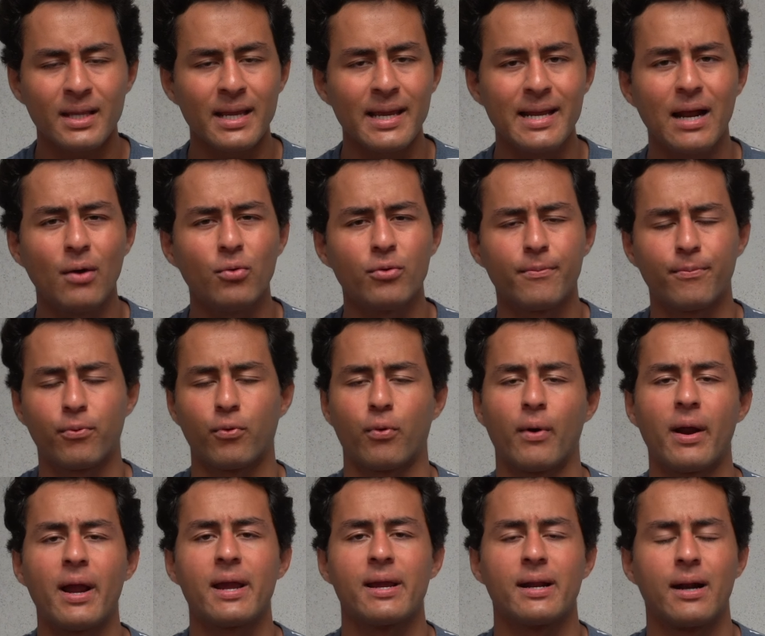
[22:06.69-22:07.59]
And I would
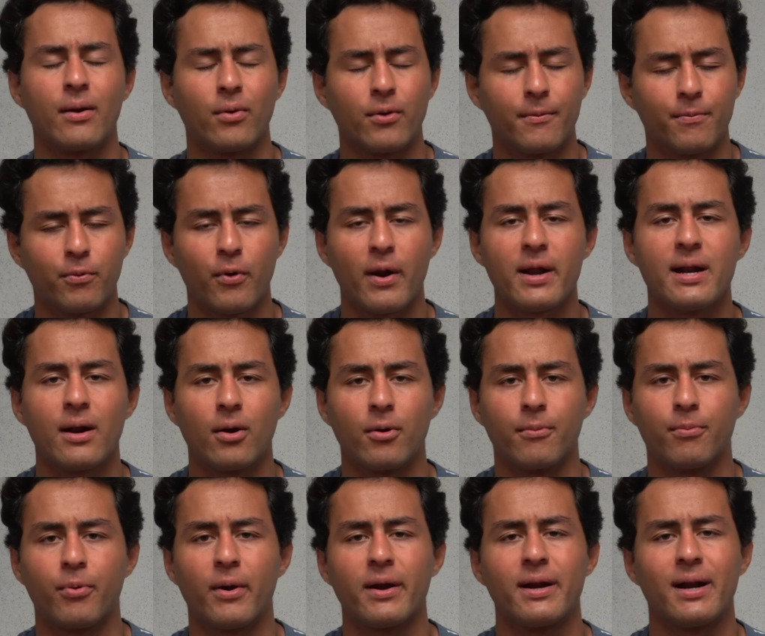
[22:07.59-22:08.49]
pray and I would pray and I
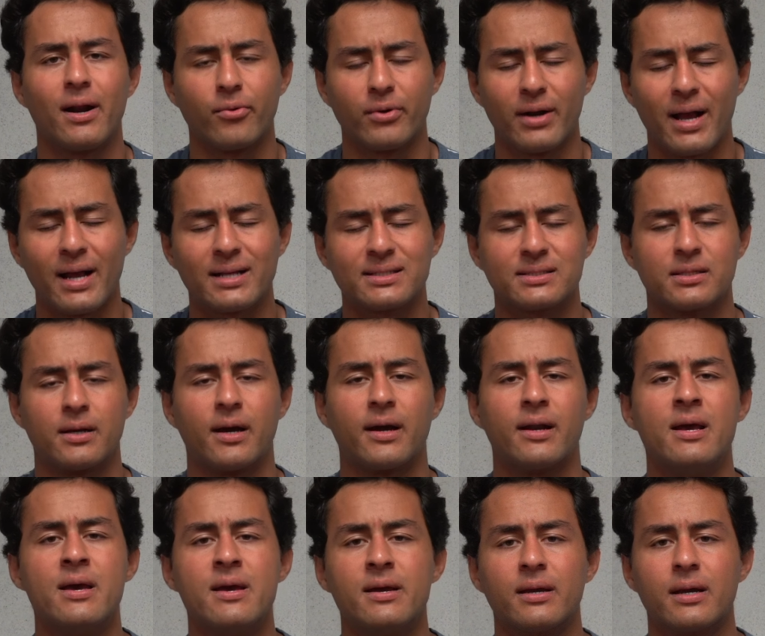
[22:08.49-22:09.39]
would pray and I would ask
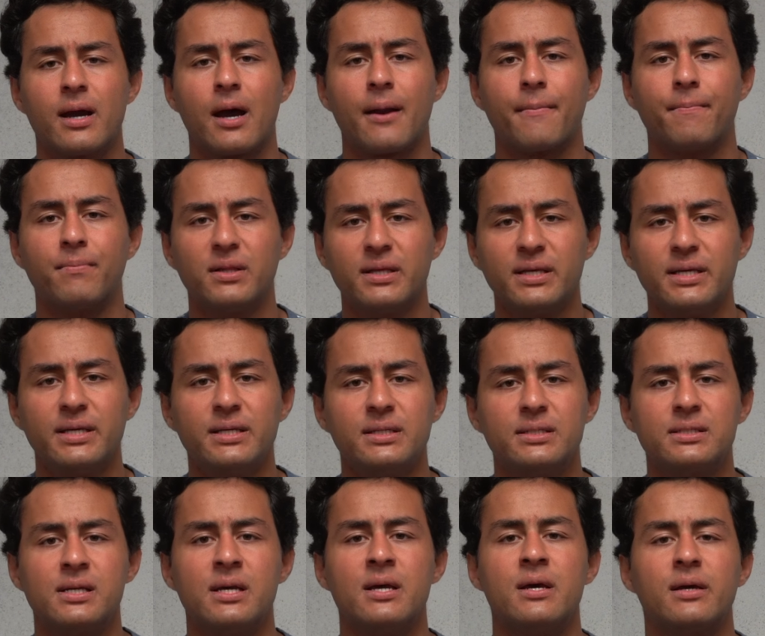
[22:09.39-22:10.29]
God, God,
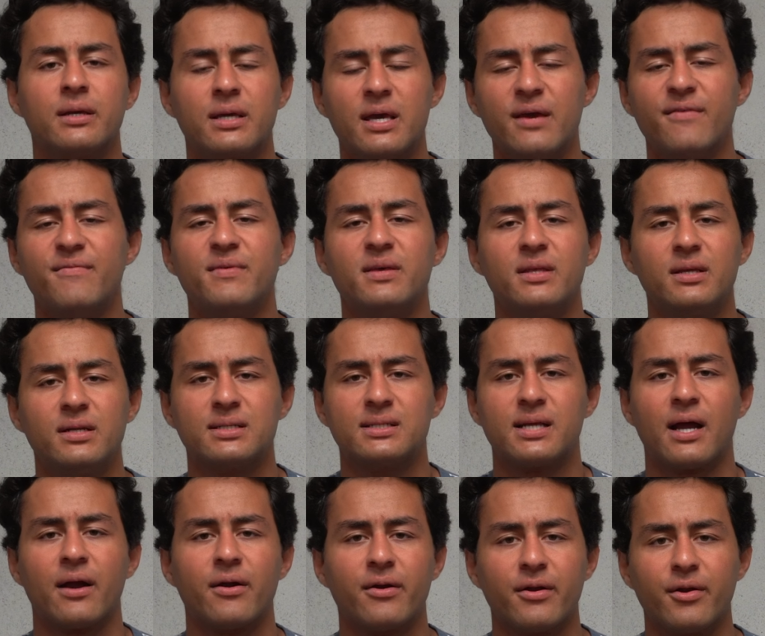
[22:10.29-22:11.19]
please give me the
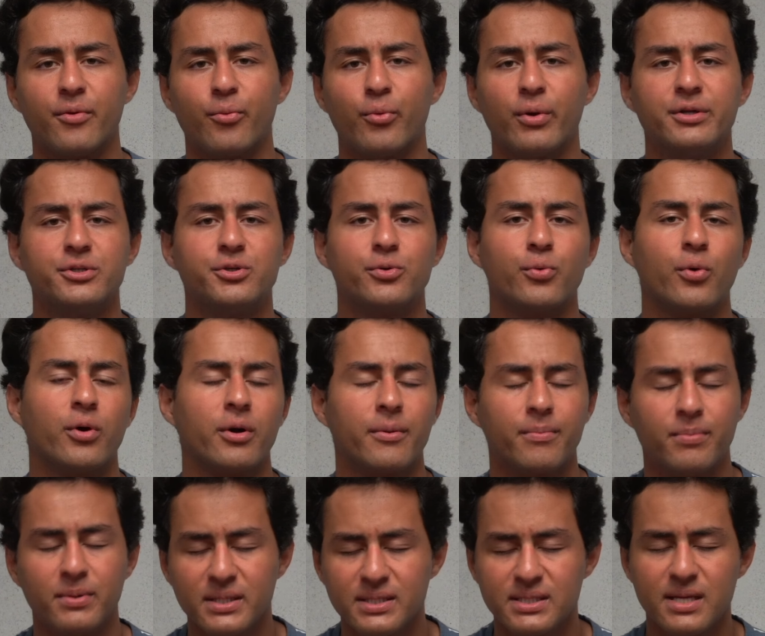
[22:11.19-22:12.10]
desire to read your
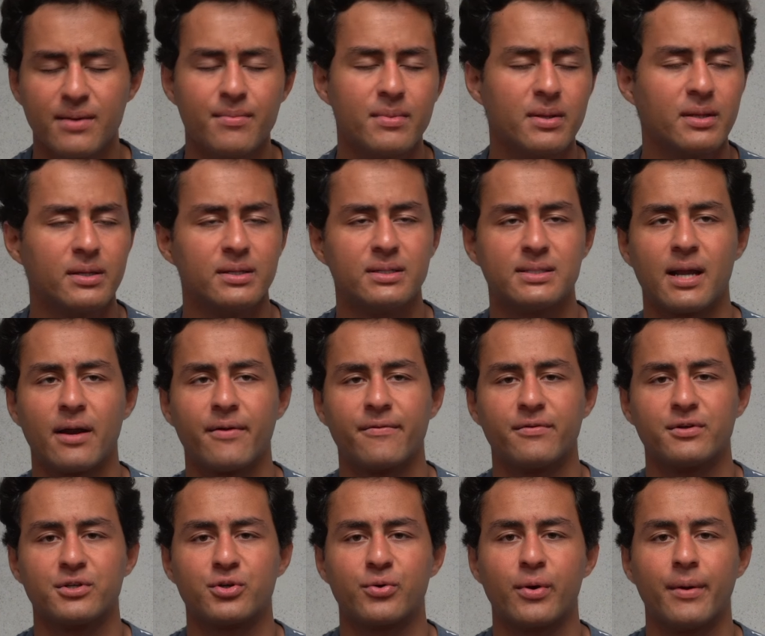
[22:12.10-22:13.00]
word. Please give me the desire
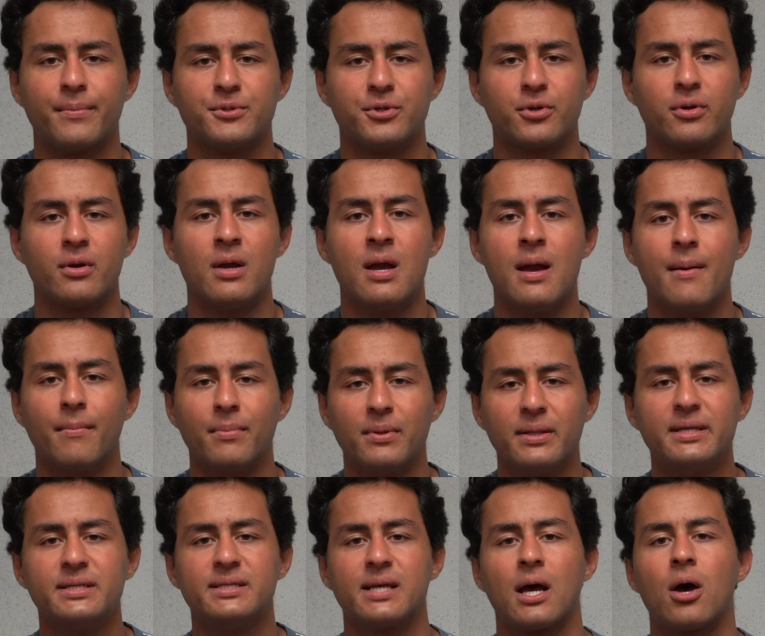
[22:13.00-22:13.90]
for scripture.
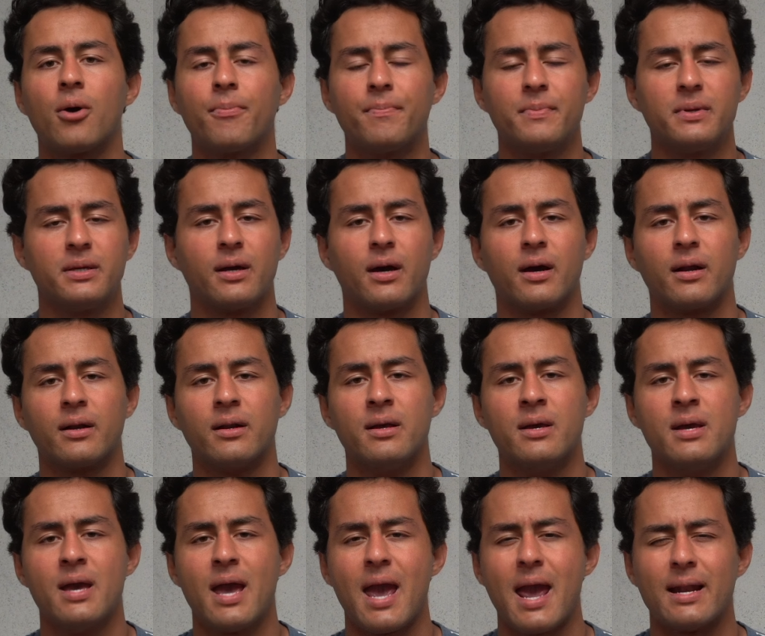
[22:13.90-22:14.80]
Please help me, God.
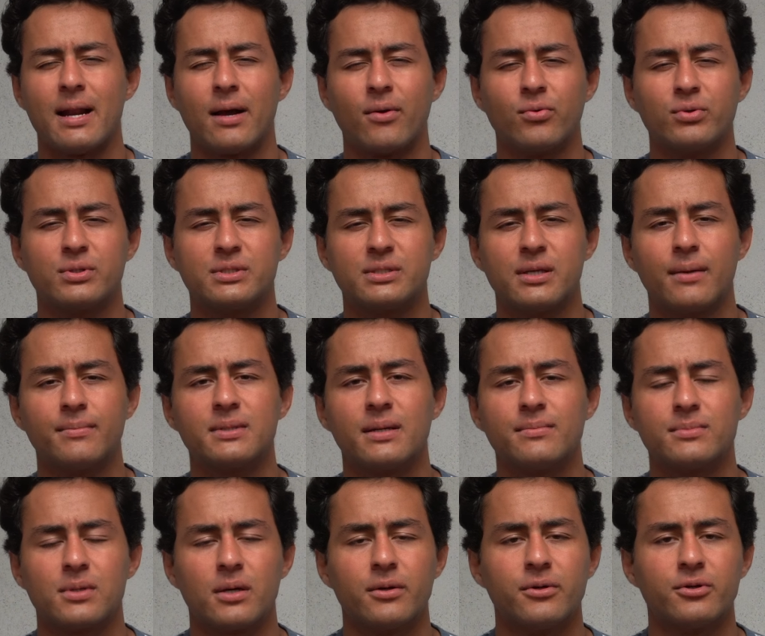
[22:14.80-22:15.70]
And I would
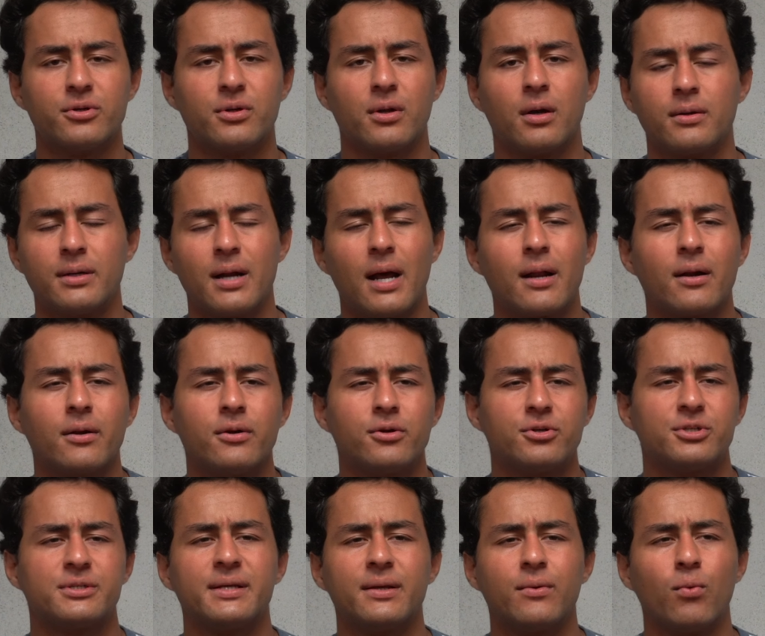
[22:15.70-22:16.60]
sometimes under not
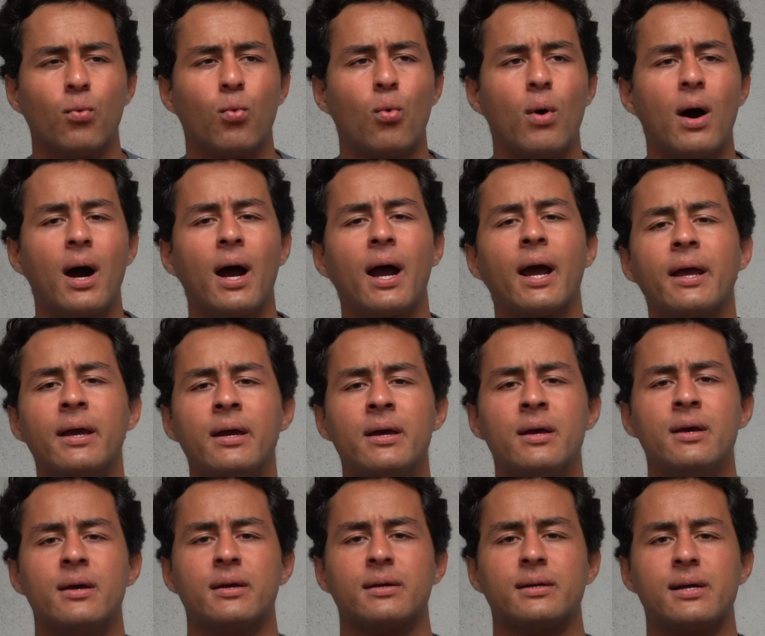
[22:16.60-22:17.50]
understand why
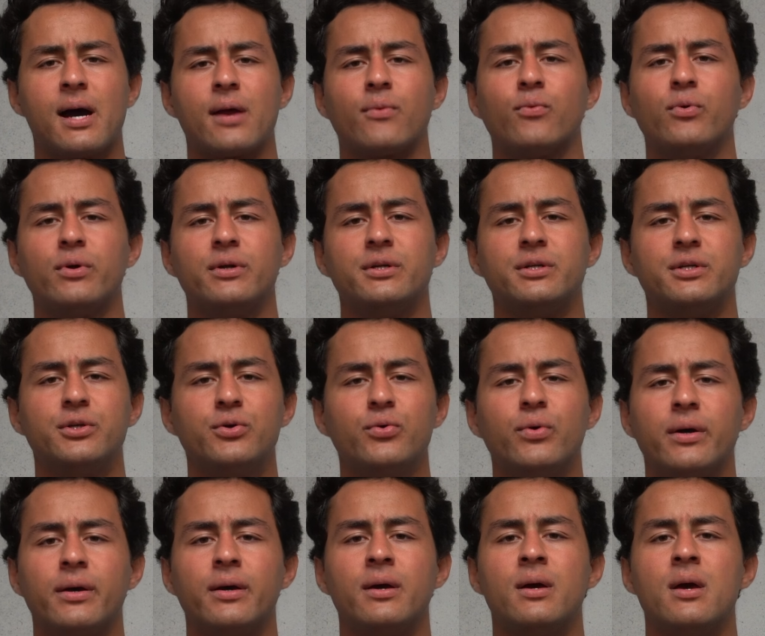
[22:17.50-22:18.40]
God wouldn't
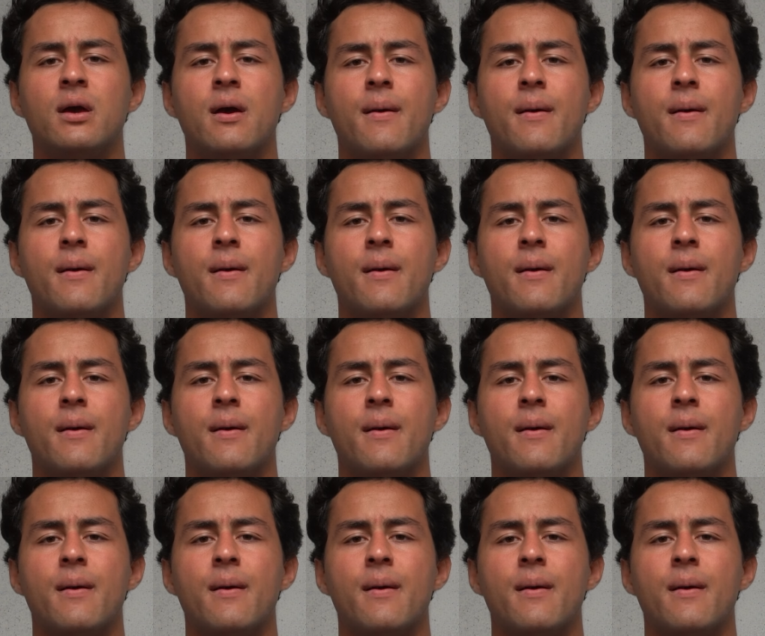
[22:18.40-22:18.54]
do it.